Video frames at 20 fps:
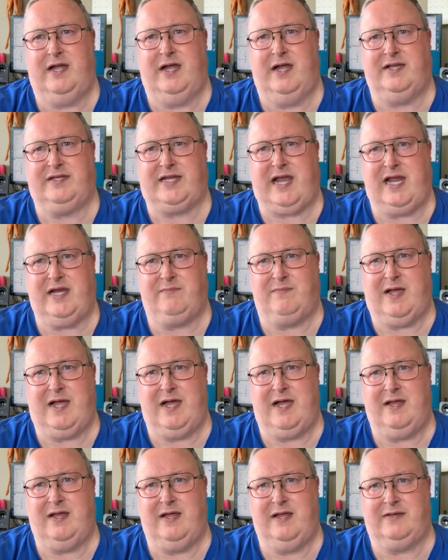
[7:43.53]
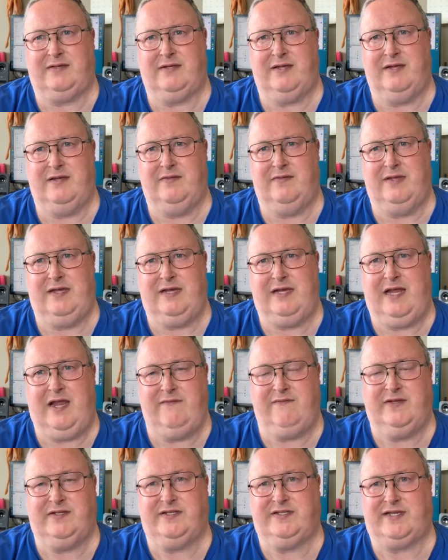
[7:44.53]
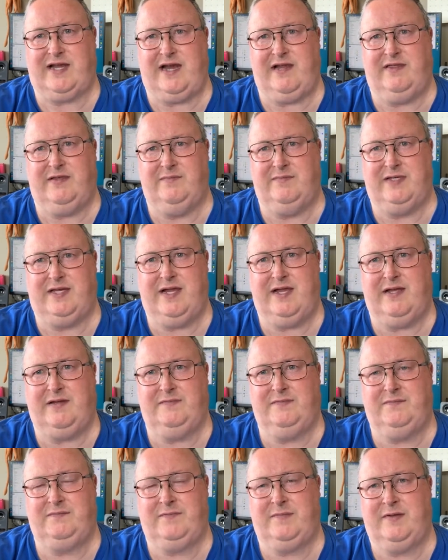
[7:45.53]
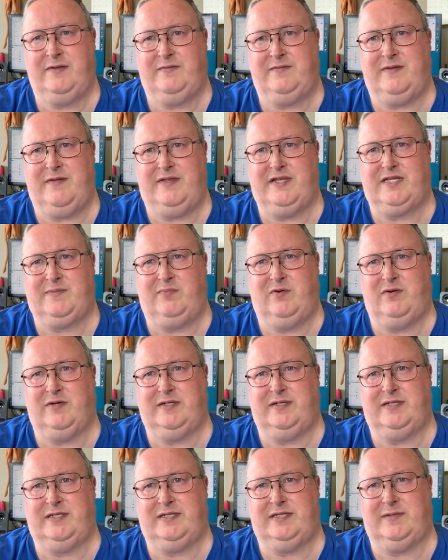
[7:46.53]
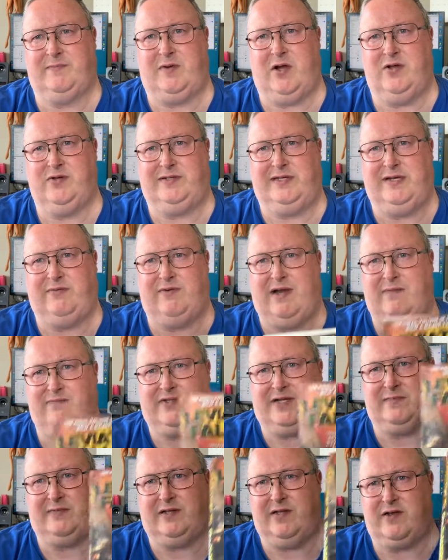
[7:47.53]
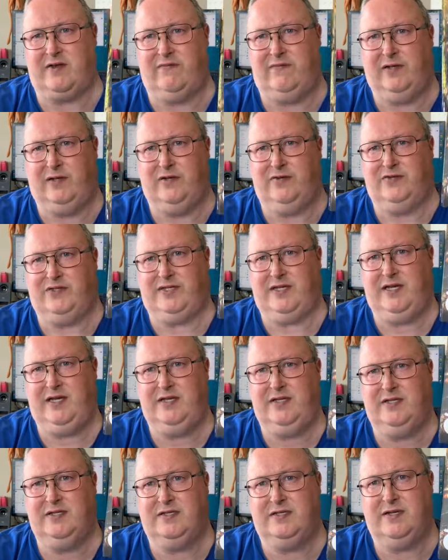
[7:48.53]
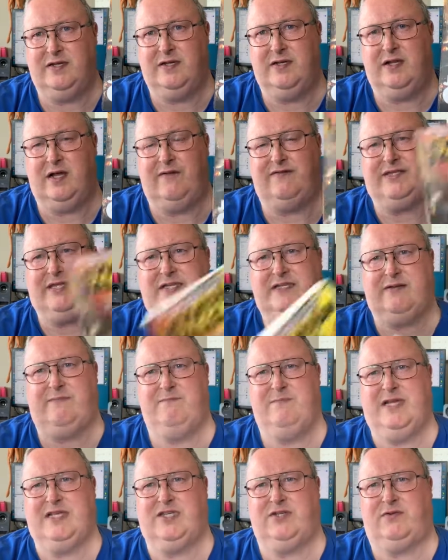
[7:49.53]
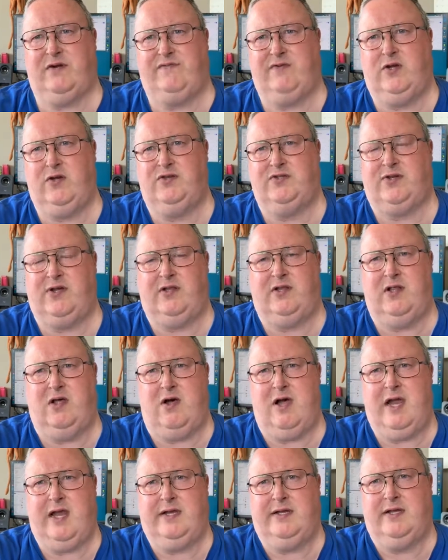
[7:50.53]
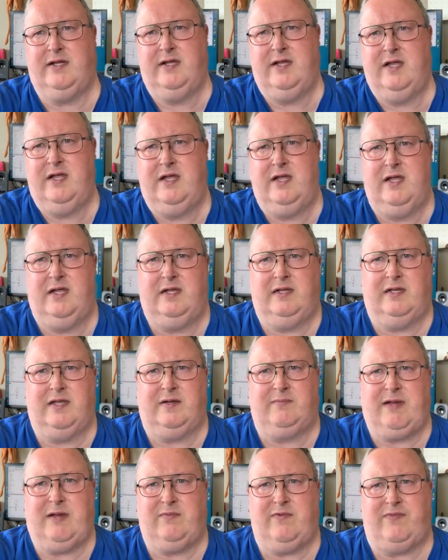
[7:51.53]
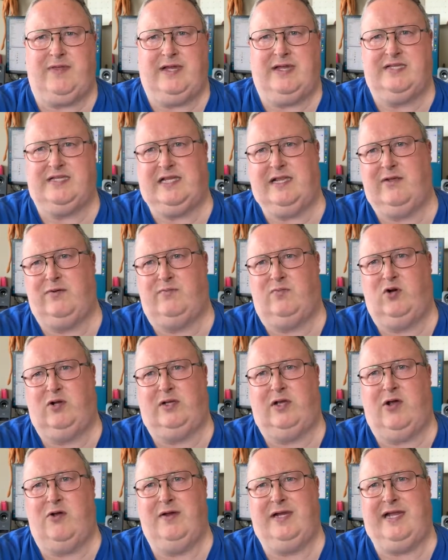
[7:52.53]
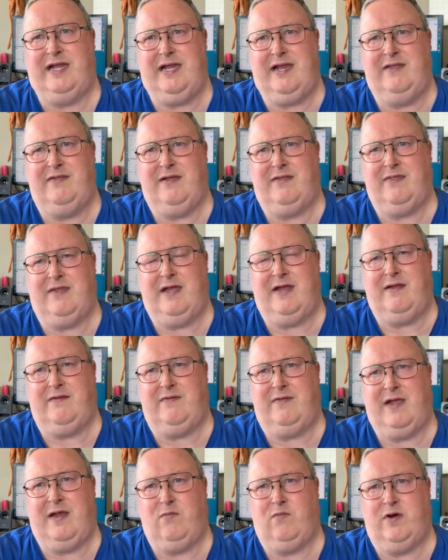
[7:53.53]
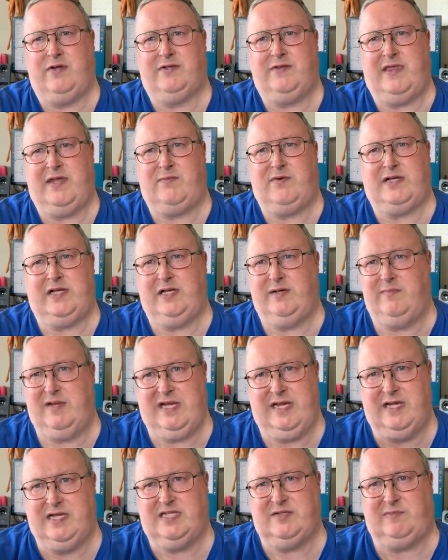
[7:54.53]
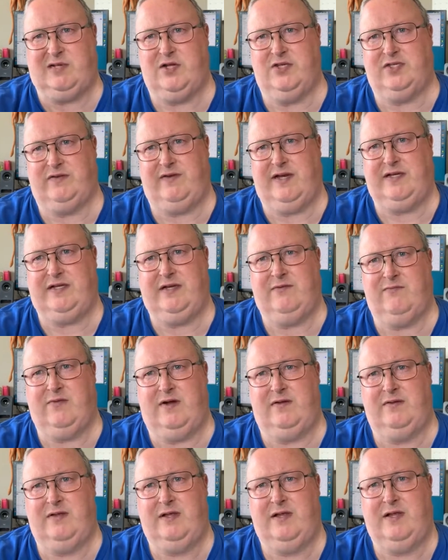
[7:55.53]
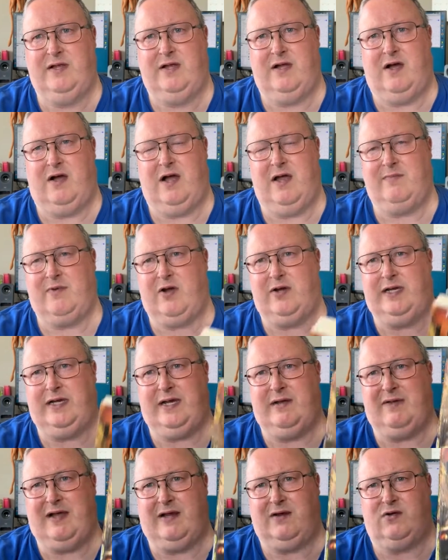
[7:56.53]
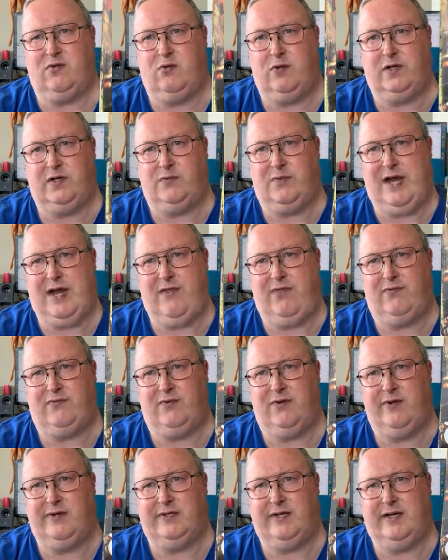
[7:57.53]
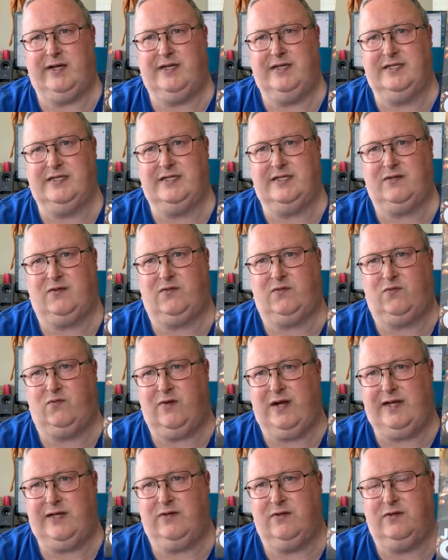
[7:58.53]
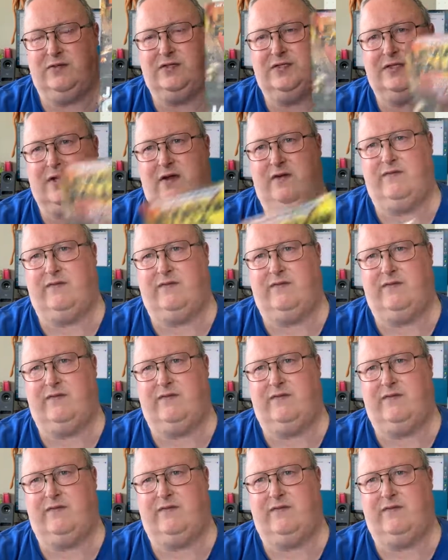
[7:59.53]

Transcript: take part in the effort to take them down. Now, this book supposedly wraps up a lot of the loose ends. I've seen some mixed reviews online. A lot of people think it's a little more low-key than they wanted. They wanted a big explosive ending. Well, I'm only about a quarter way through it, and it's really good so